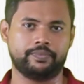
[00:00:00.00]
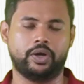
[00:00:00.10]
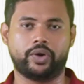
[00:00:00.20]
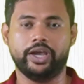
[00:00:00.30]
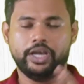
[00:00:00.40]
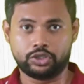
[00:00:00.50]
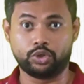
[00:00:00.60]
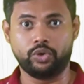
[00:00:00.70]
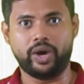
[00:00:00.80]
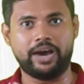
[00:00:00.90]
Okay, so
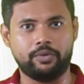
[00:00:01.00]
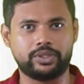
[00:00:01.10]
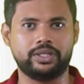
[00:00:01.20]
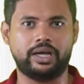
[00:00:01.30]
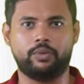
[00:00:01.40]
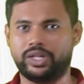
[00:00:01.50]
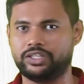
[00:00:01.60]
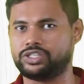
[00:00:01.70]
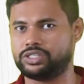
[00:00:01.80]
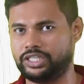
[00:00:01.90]
you have within one
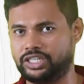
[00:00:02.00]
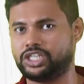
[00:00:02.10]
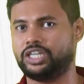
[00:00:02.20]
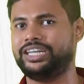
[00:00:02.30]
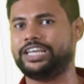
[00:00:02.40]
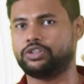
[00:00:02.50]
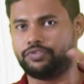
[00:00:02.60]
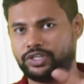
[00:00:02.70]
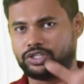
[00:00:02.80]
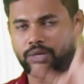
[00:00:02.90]
is index of
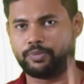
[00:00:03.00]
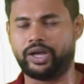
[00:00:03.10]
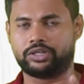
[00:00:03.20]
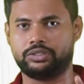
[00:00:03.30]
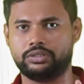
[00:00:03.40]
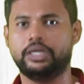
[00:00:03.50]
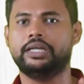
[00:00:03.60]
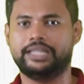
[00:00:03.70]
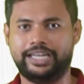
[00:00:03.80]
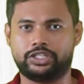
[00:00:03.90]
industrial production,
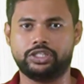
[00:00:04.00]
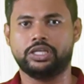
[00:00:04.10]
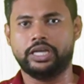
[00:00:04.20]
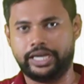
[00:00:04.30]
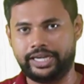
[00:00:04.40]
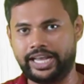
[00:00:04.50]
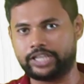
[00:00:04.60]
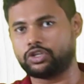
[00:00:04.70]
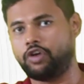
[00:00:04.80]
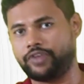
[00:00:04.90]
the next is
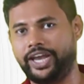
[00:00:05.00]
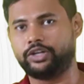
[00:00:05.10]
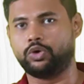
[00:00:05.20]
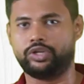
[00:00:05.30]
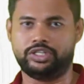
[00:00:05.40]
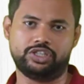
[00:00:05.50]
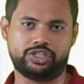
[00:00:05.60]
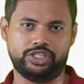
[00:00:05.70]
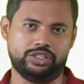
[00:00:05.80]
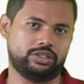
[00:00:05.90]
index of 8 core
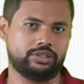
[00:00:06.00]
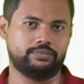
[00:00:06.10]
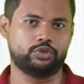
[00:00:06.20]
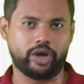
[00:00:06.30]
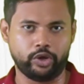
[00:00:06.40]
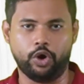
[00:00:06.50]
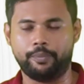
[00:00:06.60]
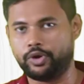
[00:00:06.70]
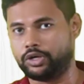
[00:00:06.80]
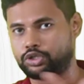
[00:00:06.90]
industries. So I
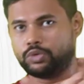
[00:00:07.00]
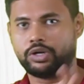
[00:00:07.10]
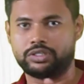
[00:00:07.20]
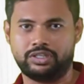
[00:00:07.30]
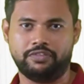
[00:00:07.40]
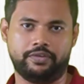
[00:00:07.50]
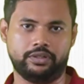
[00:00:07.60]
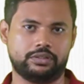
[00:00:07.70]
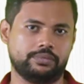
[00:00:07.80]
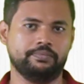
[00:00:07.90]
hope you understood what is the
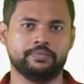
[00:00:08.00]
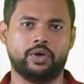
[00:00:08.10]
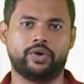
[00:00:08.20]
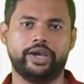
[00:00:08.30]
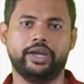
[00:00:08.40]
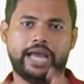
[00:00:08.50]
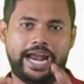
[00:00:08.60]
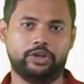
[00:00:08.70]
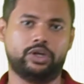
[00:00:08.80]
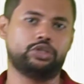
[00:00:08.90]
difference. Okay,
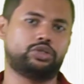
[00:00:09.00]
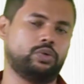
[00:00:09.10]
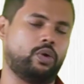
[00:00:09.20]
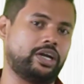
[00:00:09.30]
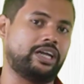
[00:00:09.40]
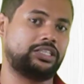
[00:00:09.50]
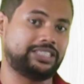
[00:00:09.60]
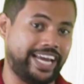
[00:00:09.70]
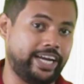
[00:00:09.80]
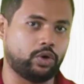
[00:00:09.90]
and you understood what are these
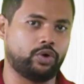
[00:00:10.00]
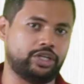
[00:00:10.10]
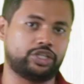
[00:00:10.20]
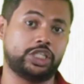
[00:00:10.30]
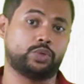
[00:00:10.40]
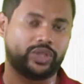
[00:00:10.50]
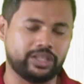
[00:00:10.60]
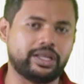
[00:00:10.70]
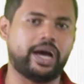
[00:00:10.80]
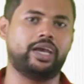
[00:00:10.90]
8 core industries
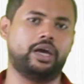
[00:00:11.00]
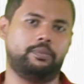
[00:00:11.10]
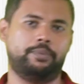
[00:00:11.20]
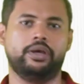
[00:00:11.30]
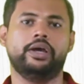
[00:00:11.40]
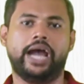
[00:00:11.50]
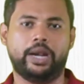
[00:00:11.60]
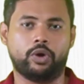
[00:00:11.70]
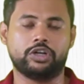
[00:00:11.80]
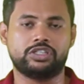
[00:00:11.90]
within the IIP
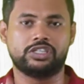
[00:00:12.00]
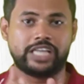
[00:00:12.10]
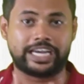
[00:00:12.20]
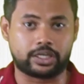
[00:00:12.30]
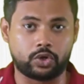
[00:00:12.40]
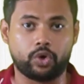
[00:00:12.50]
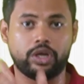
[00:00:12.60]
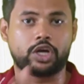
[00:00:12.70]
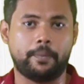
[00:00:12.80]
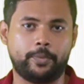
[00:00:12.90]
and what is the
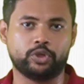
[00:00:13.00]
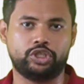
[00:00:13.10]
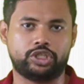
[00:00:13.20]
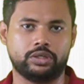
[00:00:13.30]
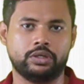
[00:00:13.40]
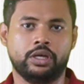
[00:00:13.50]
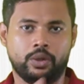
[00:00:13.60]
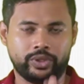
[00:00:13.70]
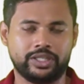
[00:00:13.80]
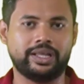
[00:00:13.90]
sectoral composition
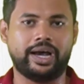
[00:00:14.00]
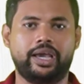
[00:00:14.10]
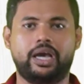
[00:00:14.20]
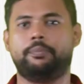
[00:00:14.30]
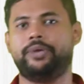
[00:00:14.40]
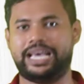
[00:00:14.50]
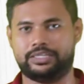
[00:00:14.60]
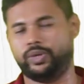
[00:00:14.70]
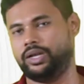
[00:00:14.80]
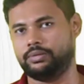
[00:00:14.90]
within the IIP as
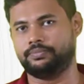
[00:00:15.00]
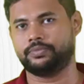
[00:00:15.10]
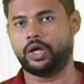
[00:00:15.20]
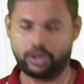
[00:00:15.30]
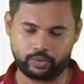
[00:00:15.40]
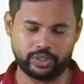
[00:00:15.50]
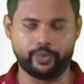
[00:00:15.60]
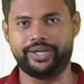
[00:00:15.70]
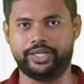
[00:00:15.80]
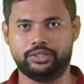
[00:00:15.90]
well, along with the
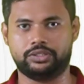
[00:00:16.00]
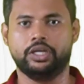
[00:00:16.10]
weightage.